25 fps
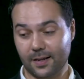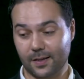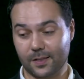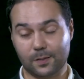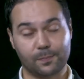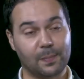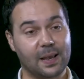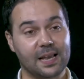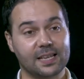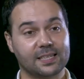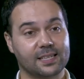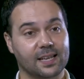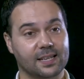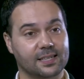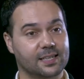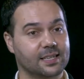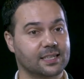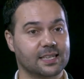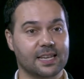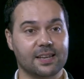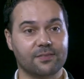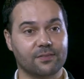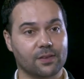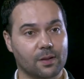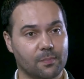SpaceX
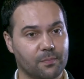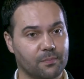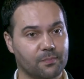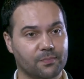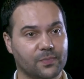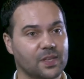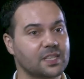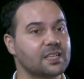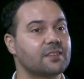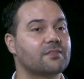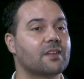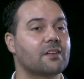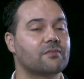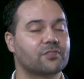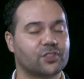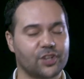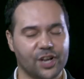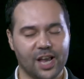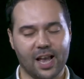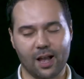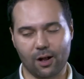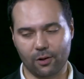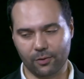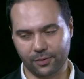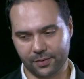doesn't even have
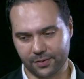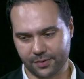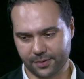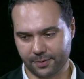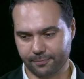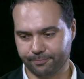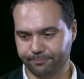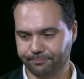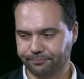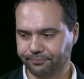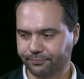shareholders.